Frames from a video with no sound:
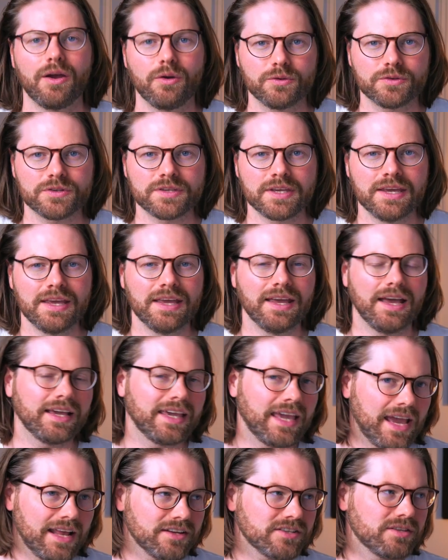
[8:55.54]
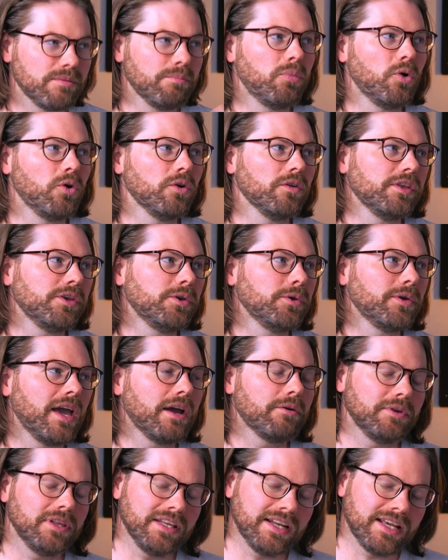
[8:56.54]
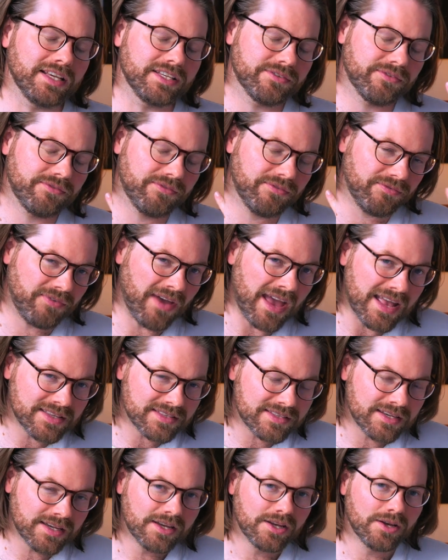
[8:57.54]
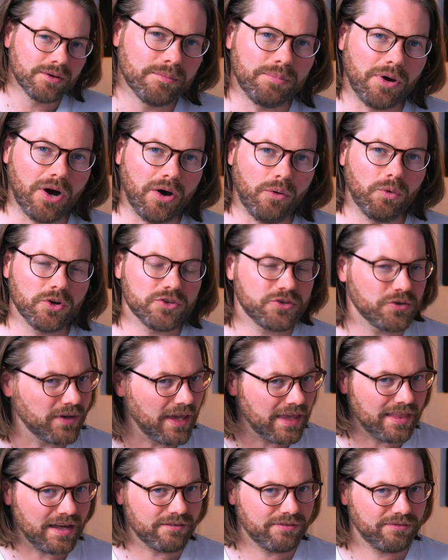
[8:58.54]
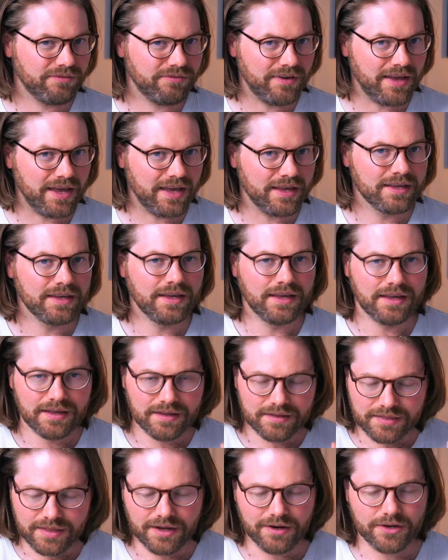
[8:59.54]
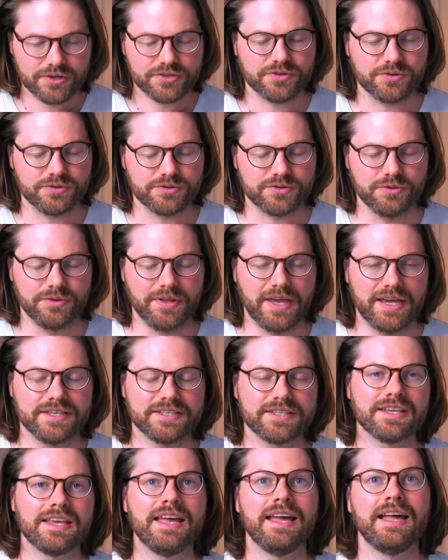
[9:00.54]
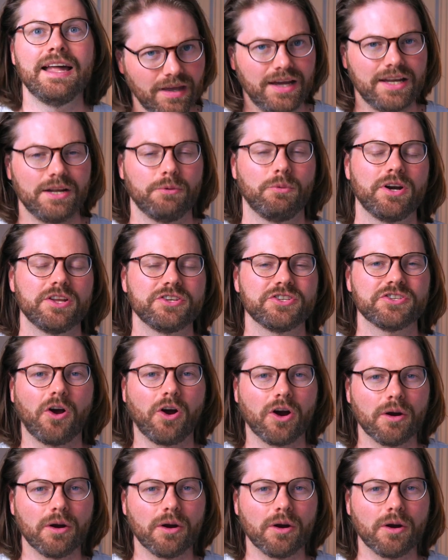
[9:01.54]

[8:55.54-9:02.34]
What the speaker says: out. Again, it's important that you get a really nice fit, but once you get that fit, they are so, so nice. And I want to just